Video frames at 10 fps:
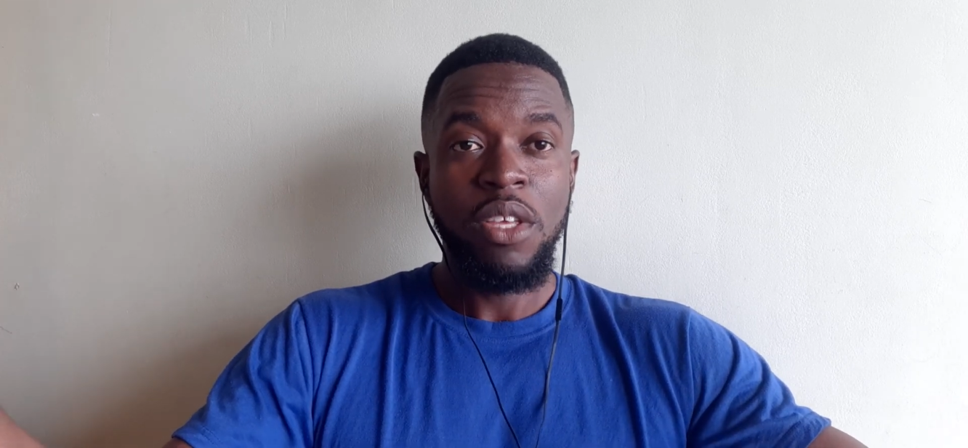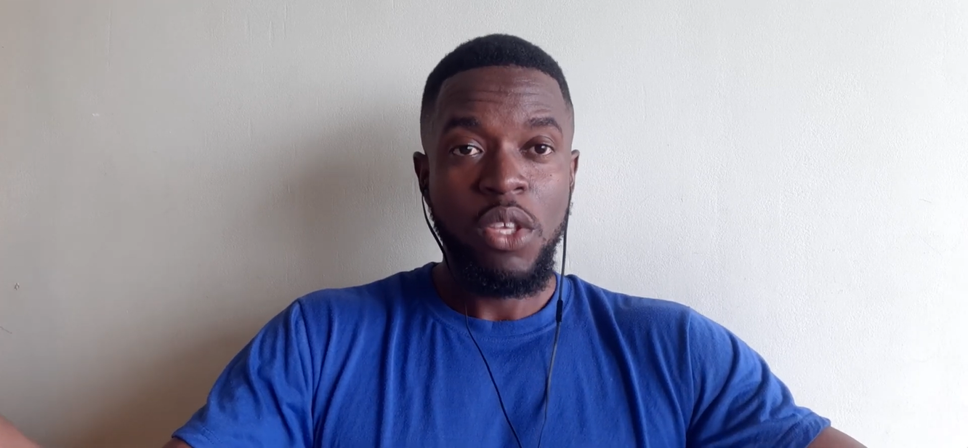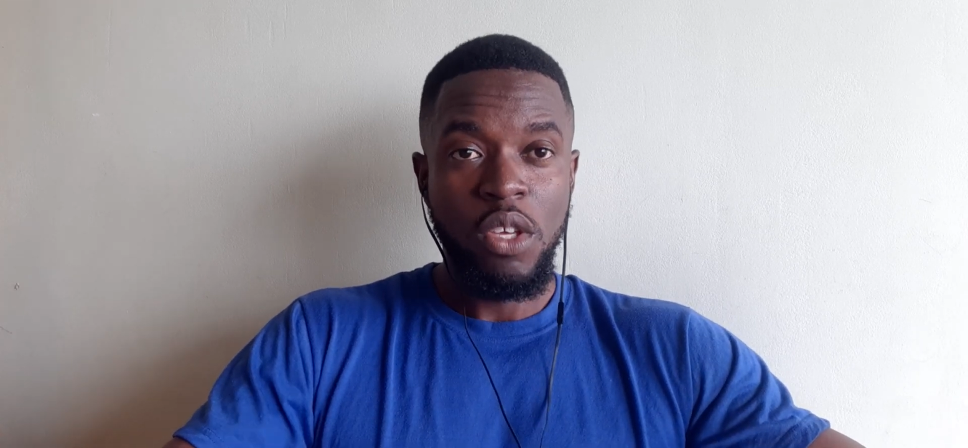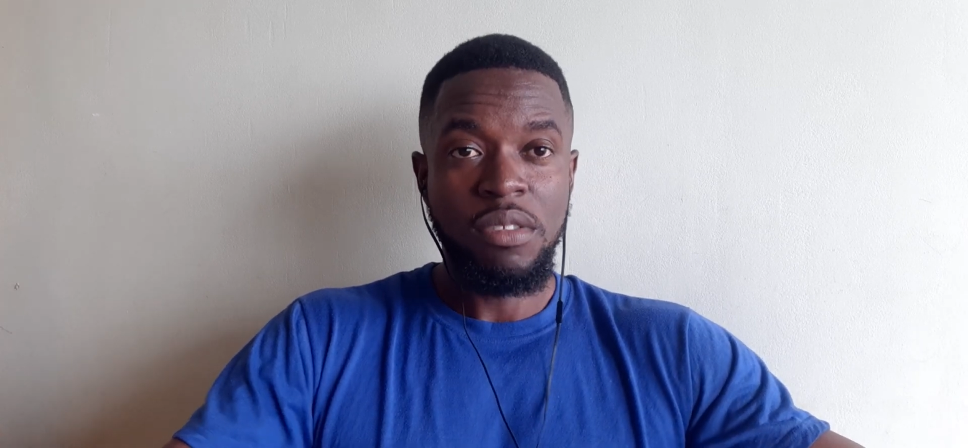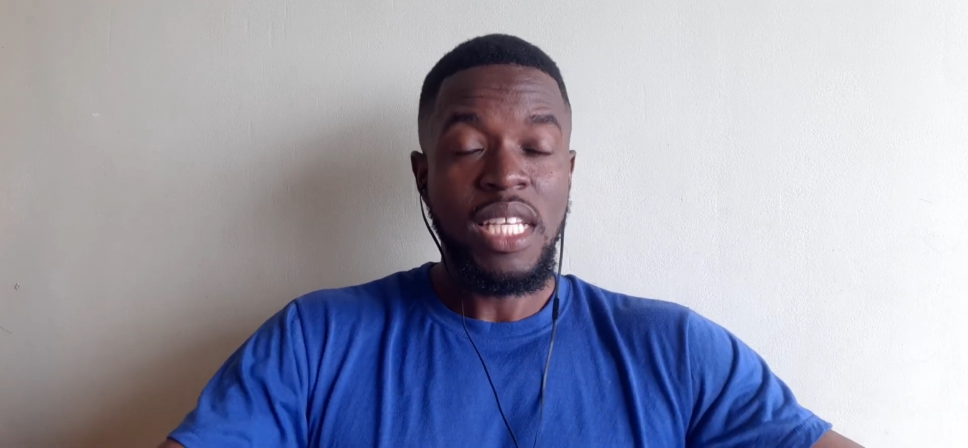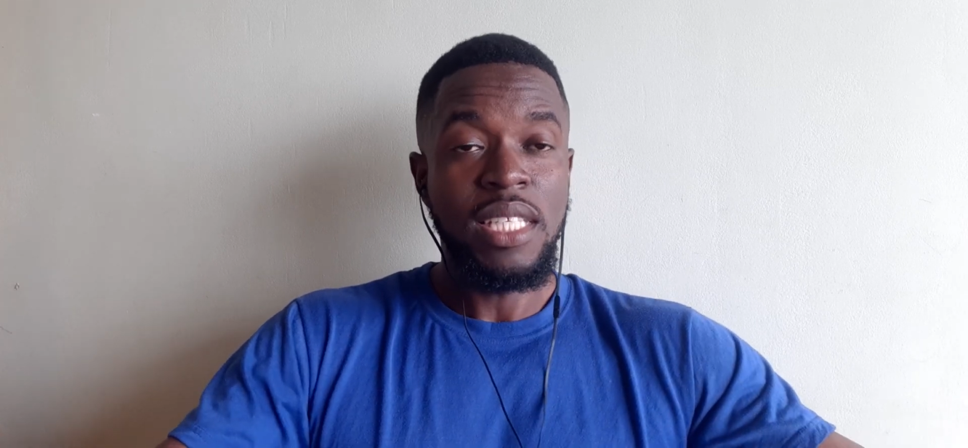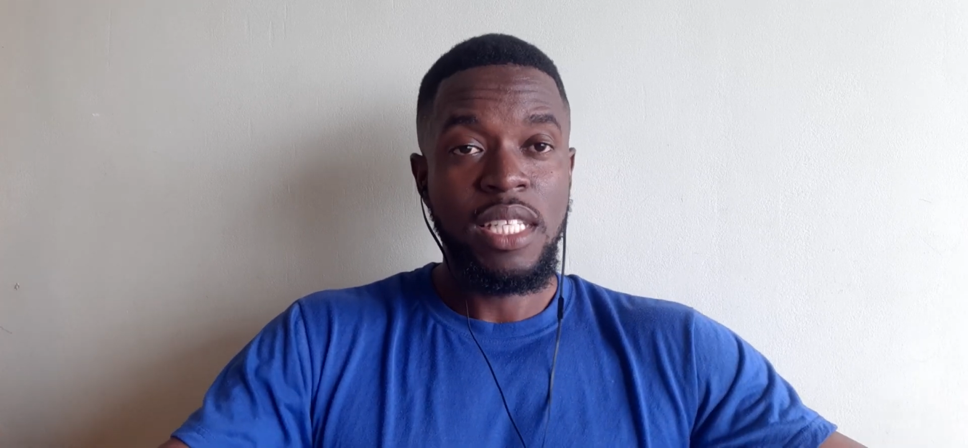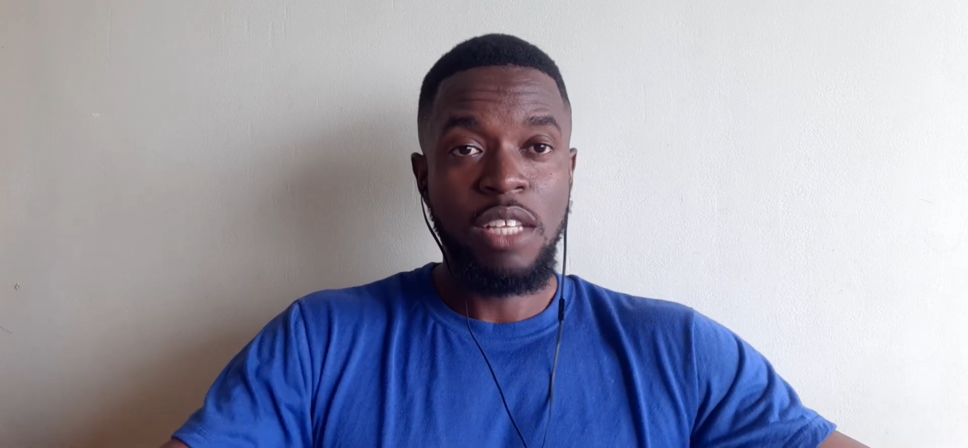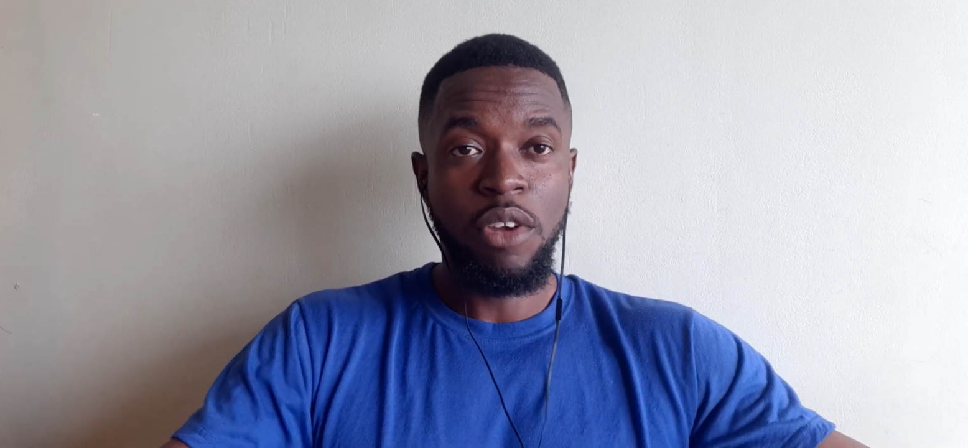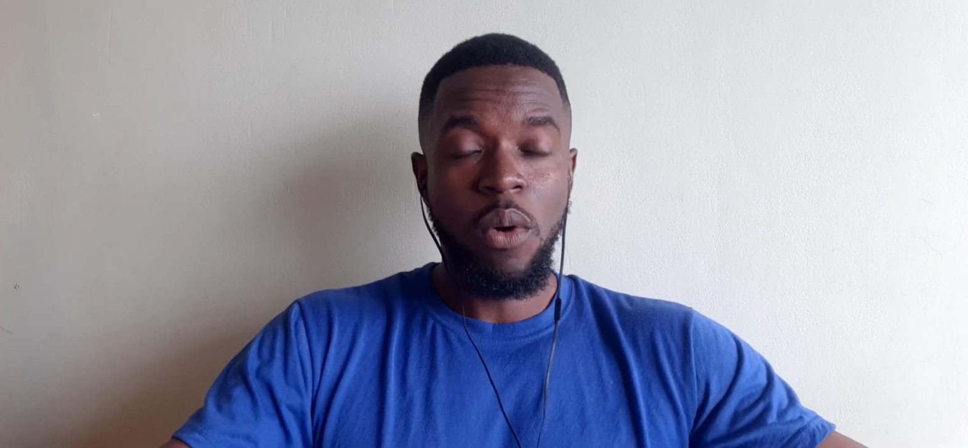you've sent in
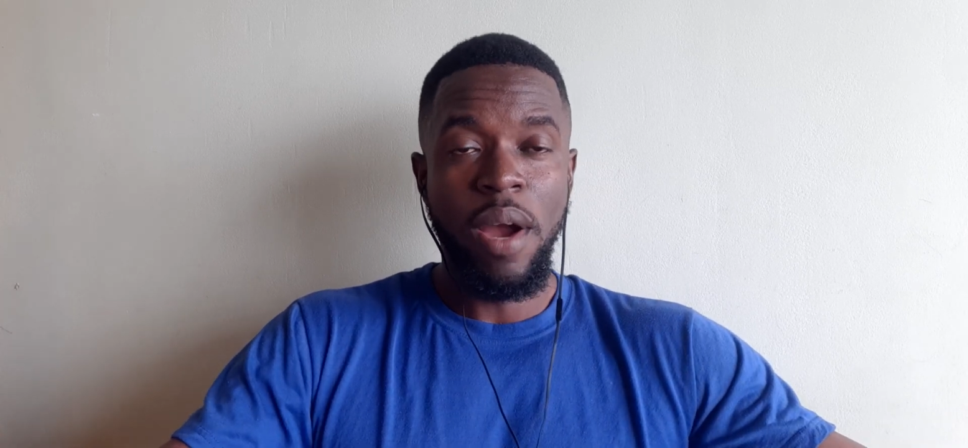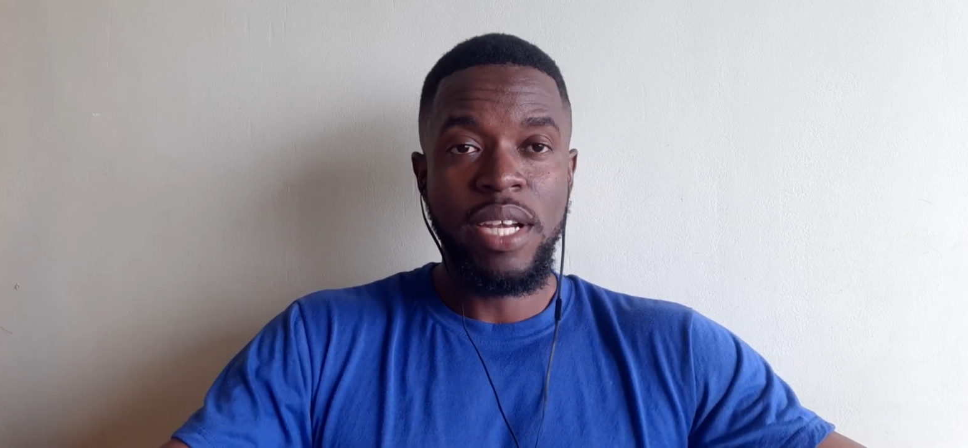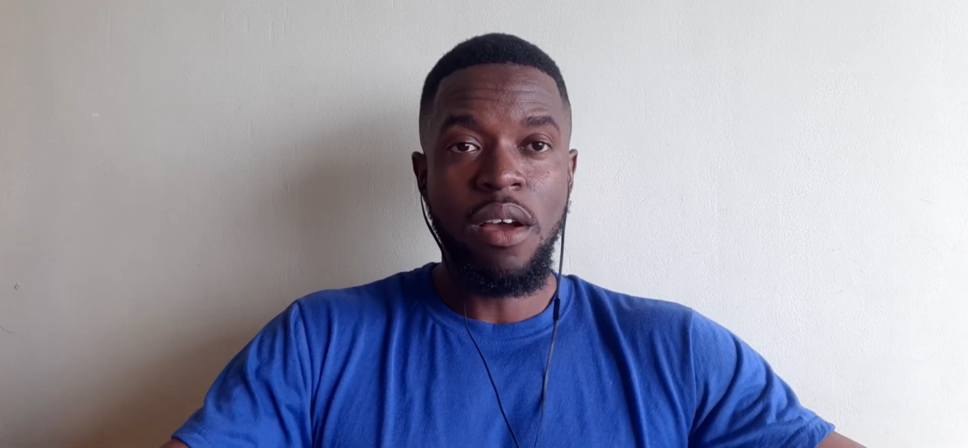the required